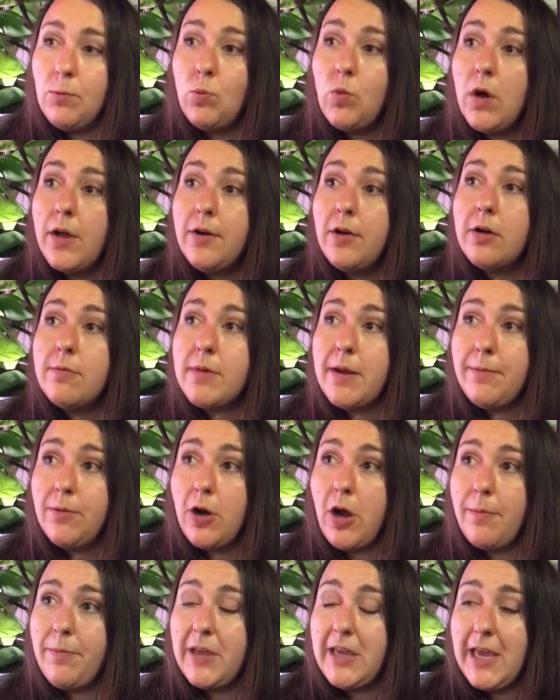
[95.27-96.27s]
One on my
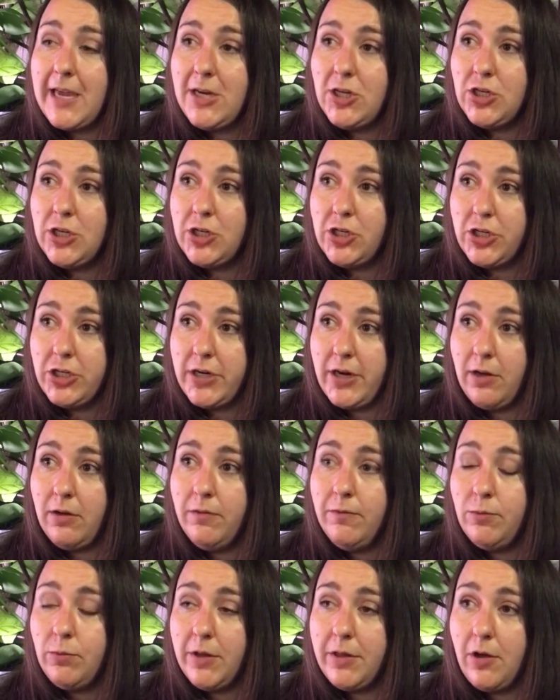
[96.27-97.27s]
propagation
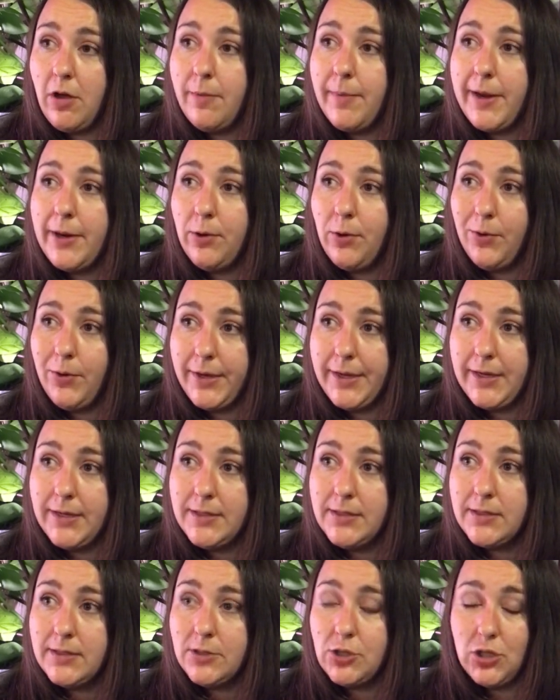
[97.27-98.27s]
shelf with all my
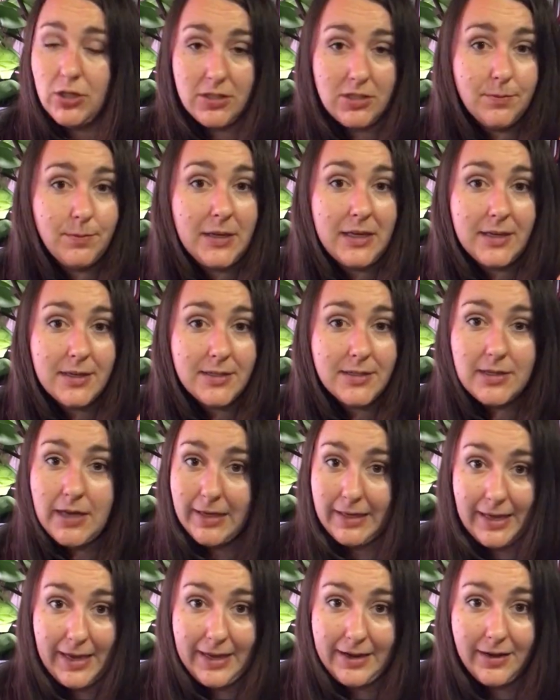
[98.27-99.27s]
Hoyas, just because,
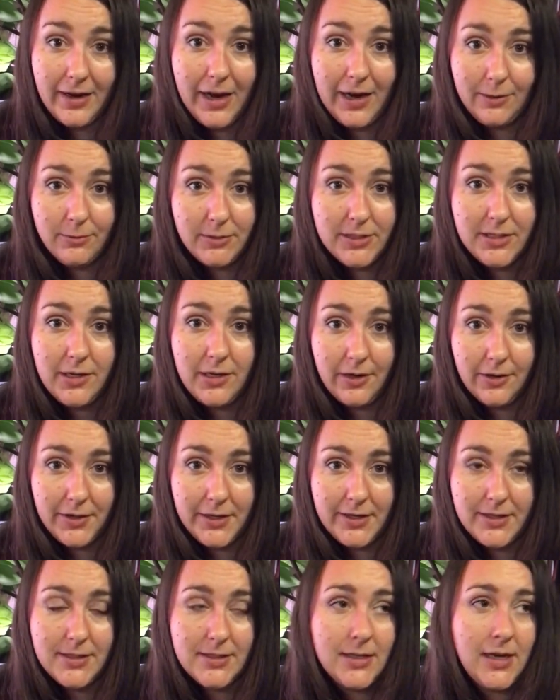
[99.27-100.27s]
again, I was
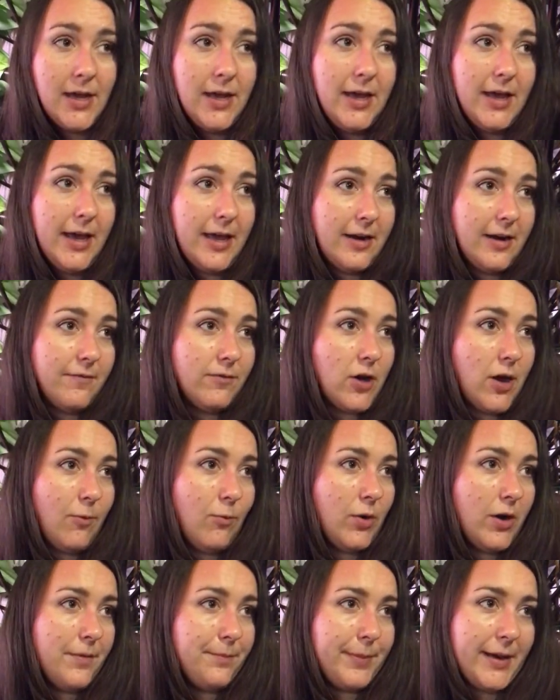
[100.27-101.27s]
curious. And I've got
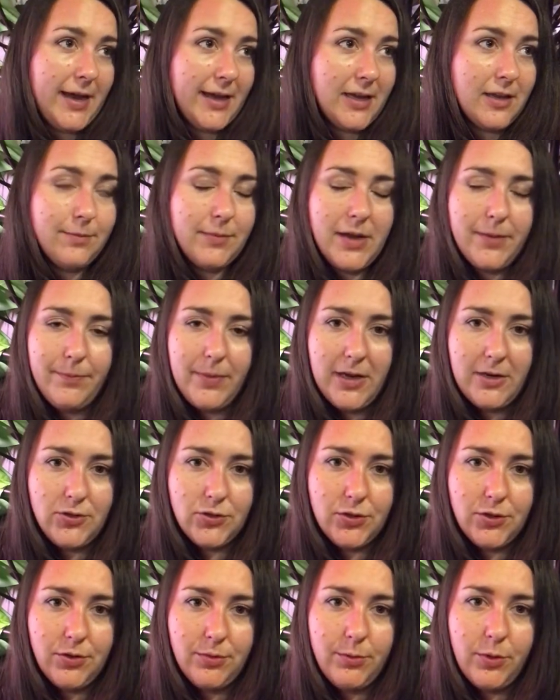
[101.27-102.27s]
one back in my
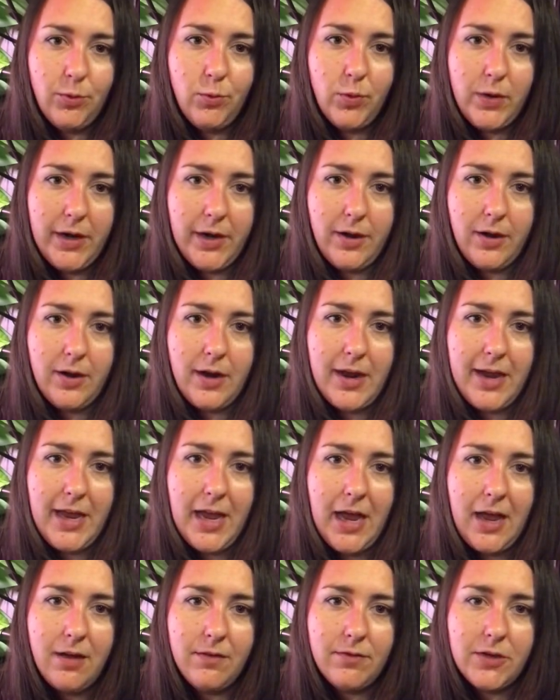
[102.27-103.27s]
bedroom where I
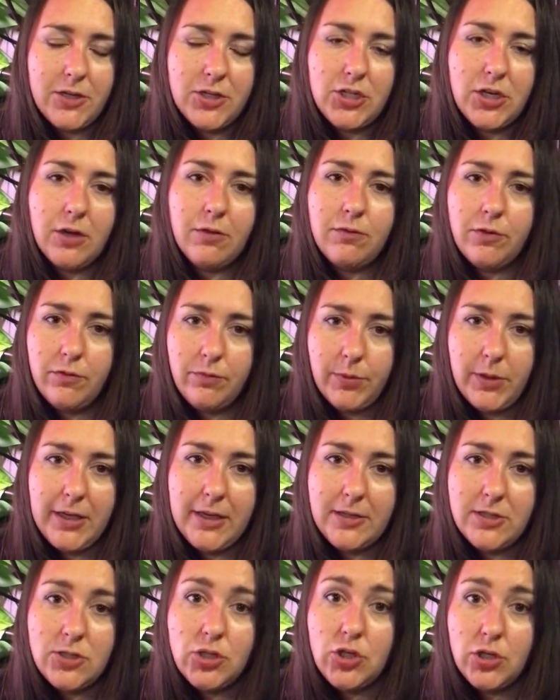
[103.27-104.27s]
have a shelf of
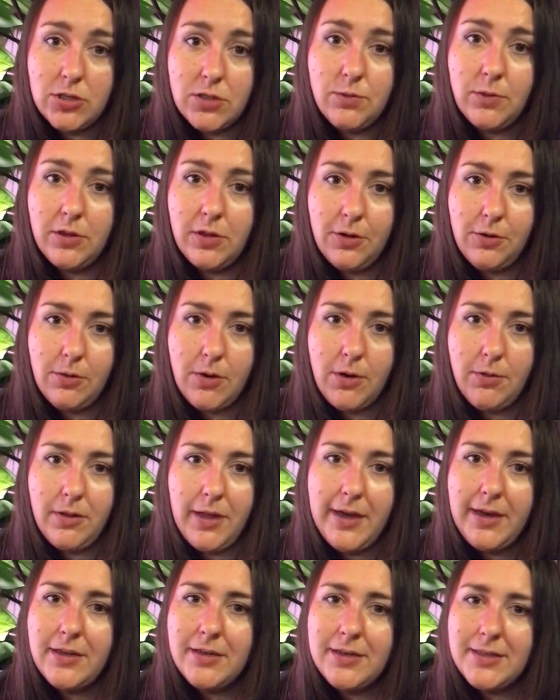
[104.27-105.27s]
plants just with a grow
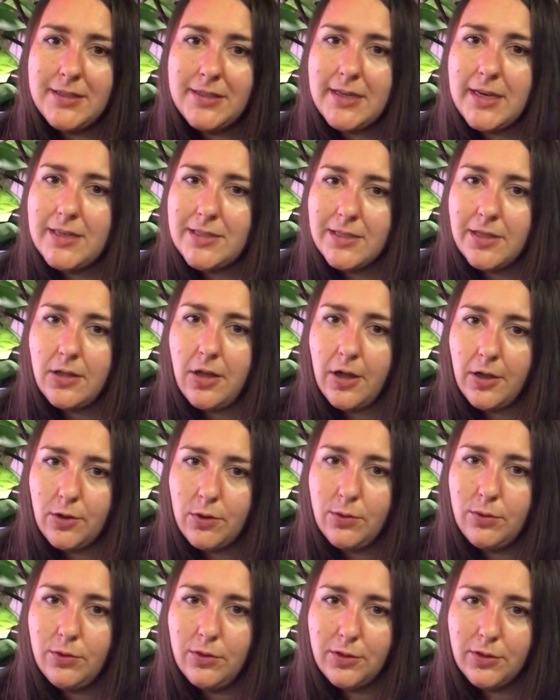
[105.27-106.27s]
light, and it stays a lot
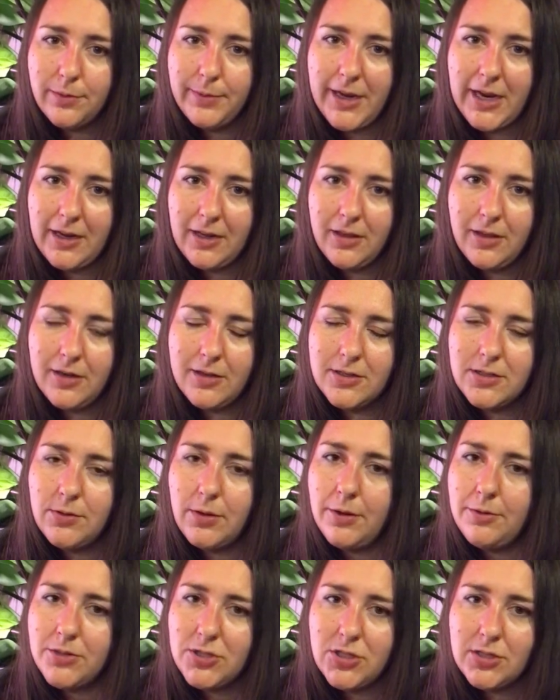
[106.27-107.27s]
cooler back there. So
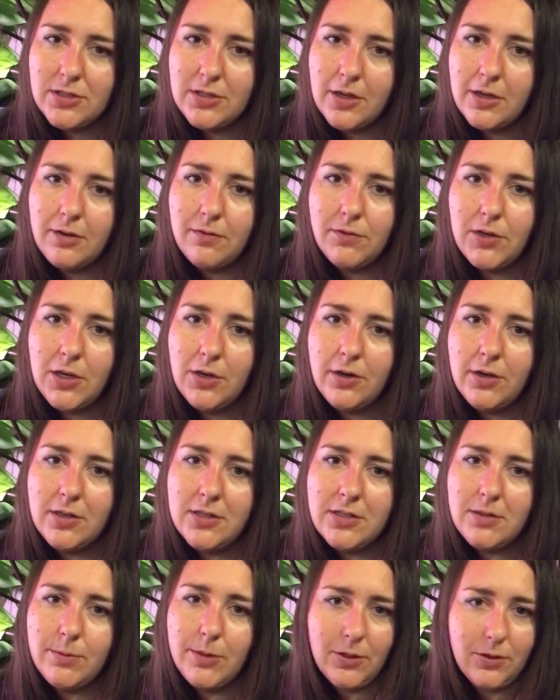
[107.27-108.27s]
I was just kind of
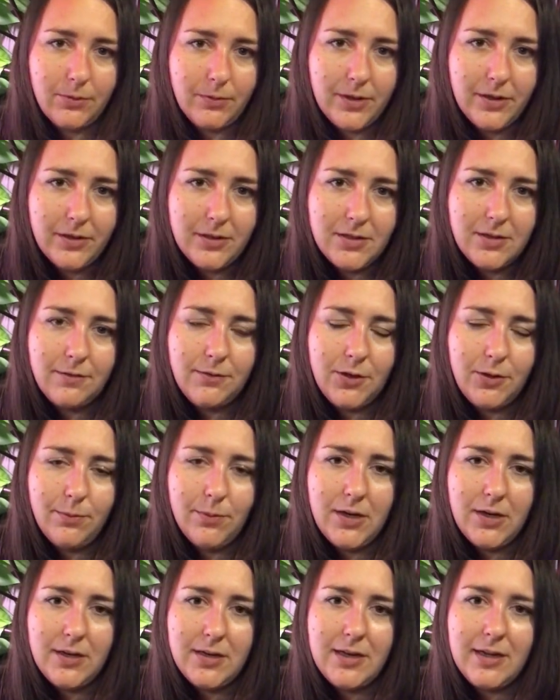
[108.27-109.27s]
curious about the relative
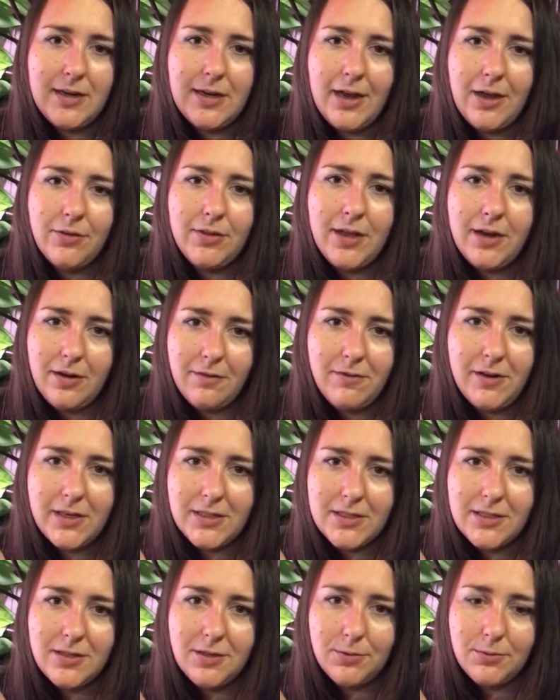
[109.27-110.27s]
humidity and how that
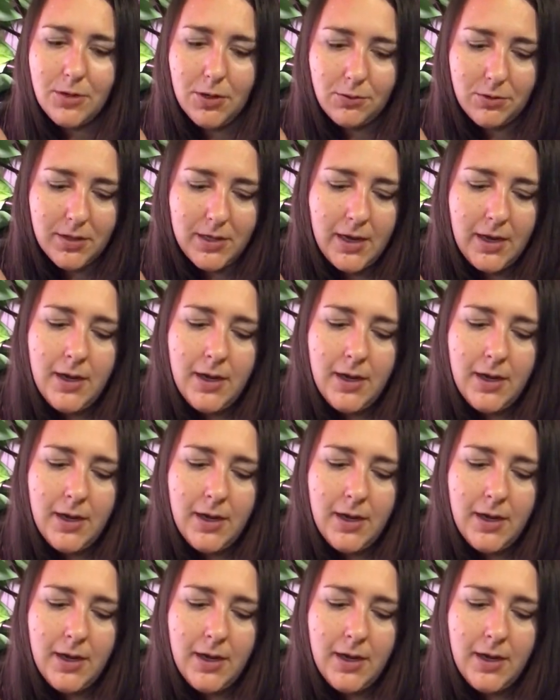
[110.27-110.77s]
affects the growth.